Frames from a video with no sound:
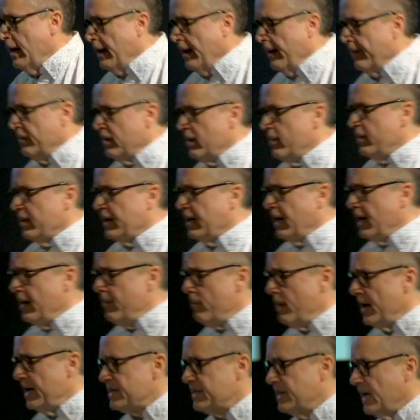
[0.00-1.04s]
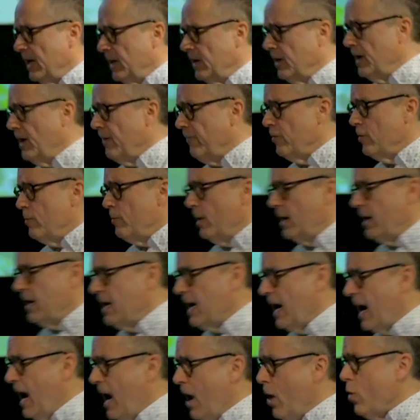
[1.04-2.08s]
And they begin by telling everybody
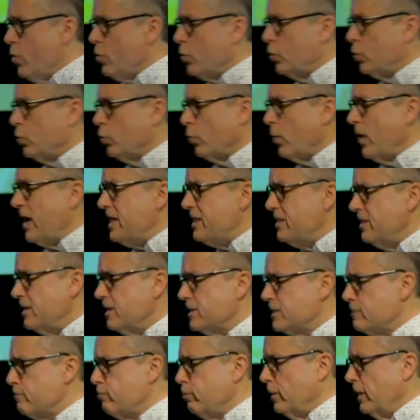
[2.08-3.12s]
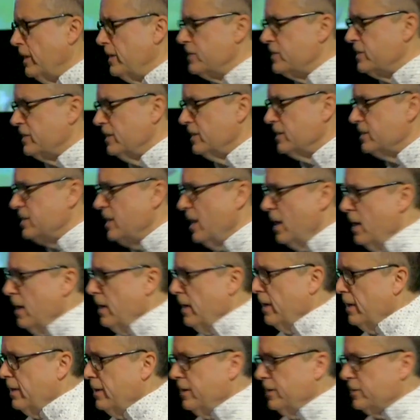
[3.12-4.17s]
how great this place is.
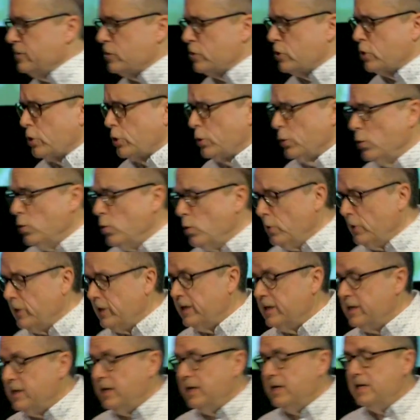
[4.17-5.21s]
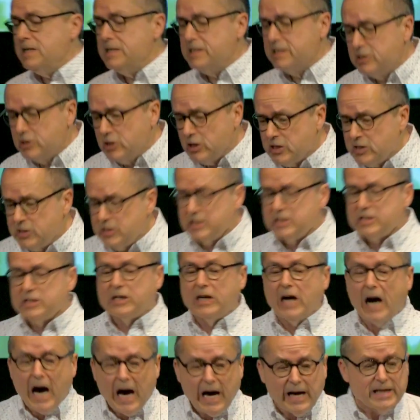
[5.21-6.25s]
It is just as
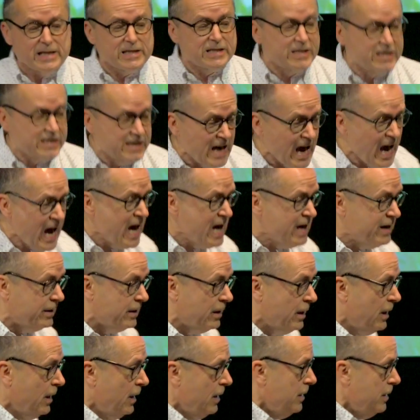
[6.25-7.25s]
God had said.